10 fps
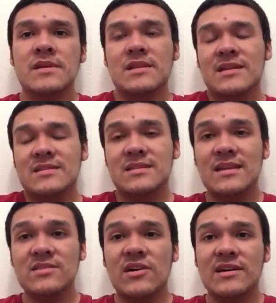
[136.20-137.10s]
that's
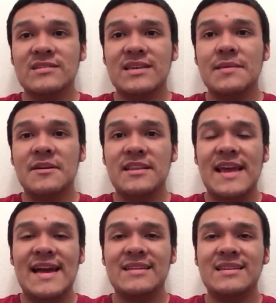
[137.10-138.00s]
that's all I can say about
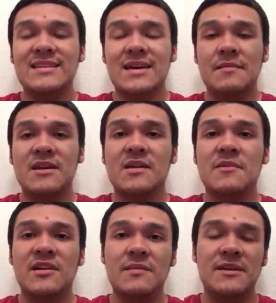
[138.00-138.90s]
the acting. I mean, come on.